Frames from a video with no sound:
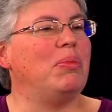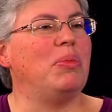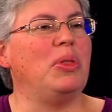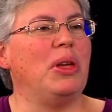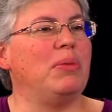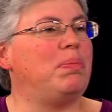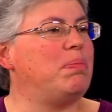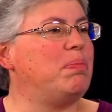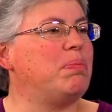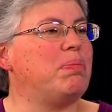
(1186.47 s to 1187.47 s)
the
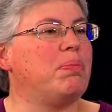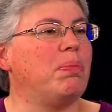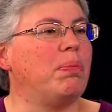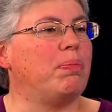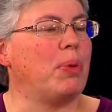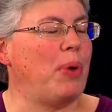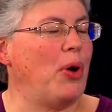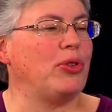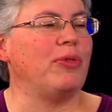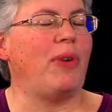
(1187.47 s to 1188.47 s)

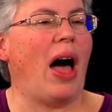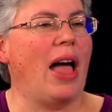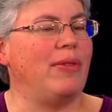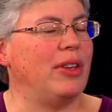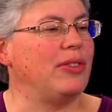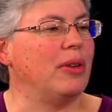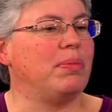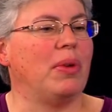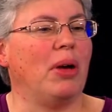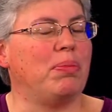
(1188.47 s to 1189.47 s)
Proposal five is a,
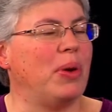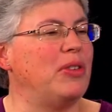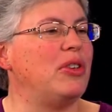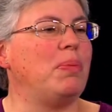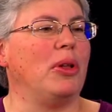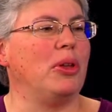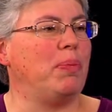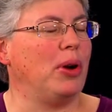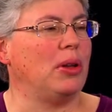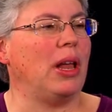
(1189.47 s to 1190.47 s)
a principle to
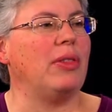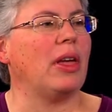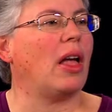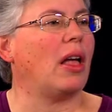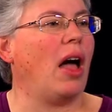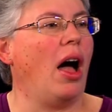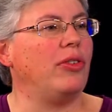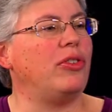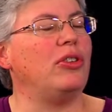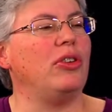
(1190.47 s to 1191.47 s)
put in the
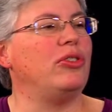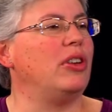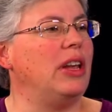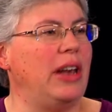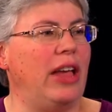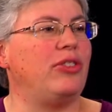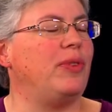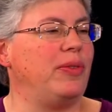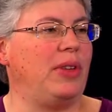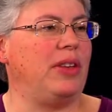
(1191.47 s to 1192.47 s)
Constitution, and H
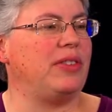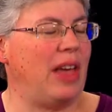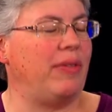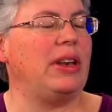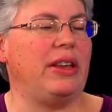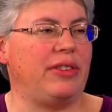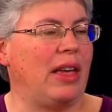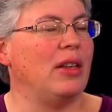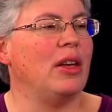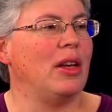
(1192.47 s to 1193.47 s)
fifty-seven is,
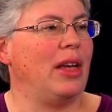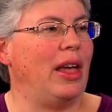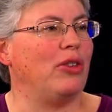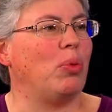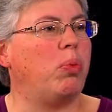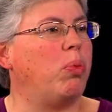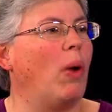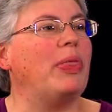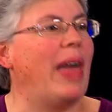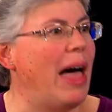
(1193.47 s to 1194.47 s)
is
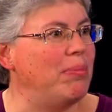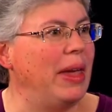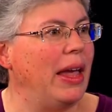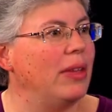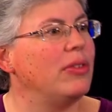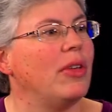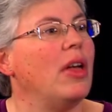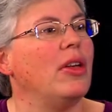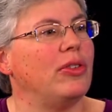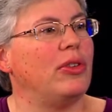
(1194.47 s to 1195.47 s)
what that means.
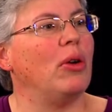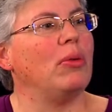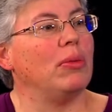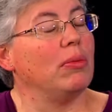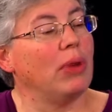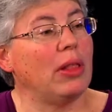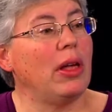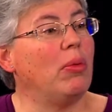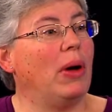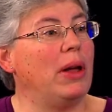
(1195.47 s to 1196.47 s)
So
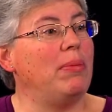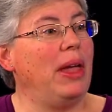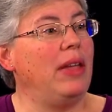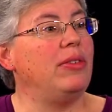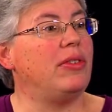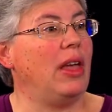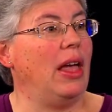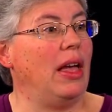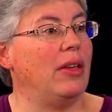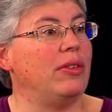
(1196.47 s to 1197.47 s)
really what it means
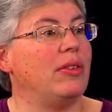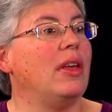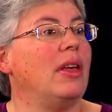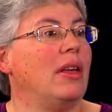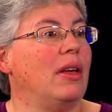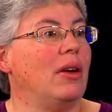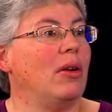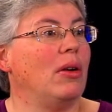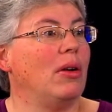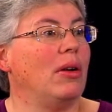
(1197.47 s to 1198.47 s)
is
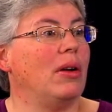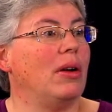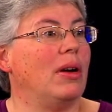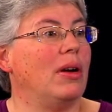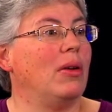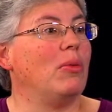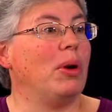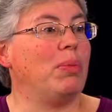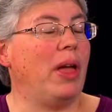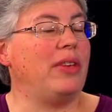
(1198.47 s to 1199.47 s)
we're
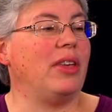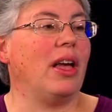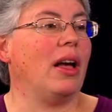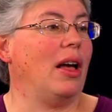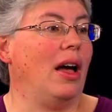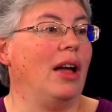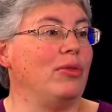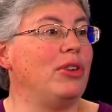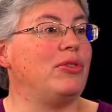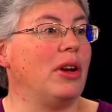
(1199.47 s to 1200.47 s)
placing
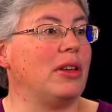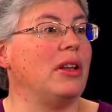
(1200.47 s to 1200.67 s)
unrestricted,